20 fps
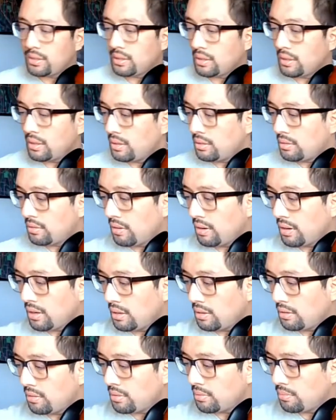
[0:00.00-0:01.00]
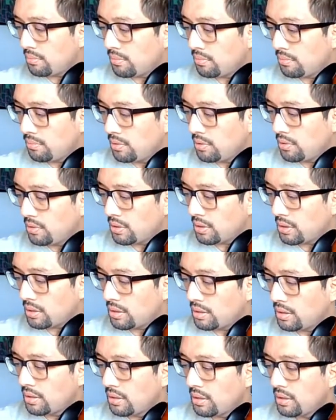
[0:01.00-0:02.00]
this. All right, here's some music
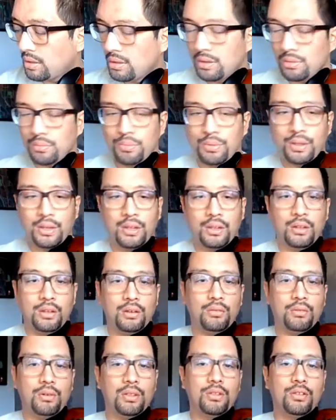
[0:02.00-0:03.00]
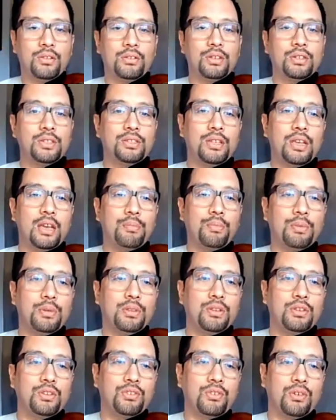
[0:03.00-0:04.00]
to play along with. So just tap on
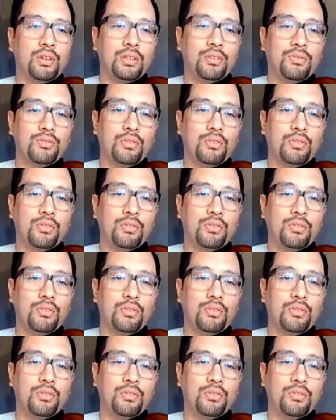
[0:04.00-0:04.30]
the strings for